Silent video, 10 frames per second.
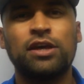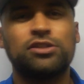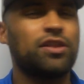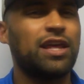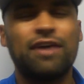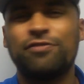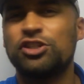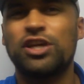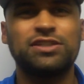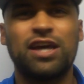So they'd have to
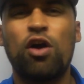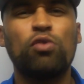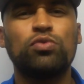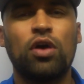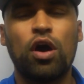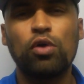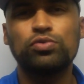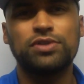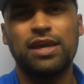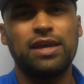change their
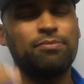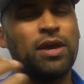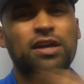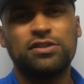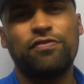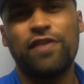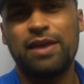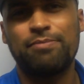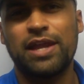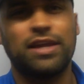whole team to fit
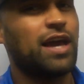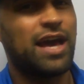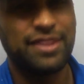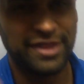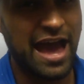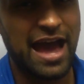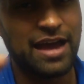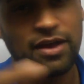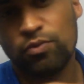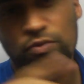him in, and
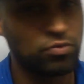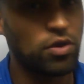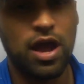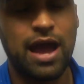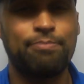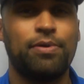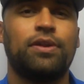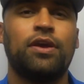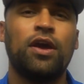that will not happen.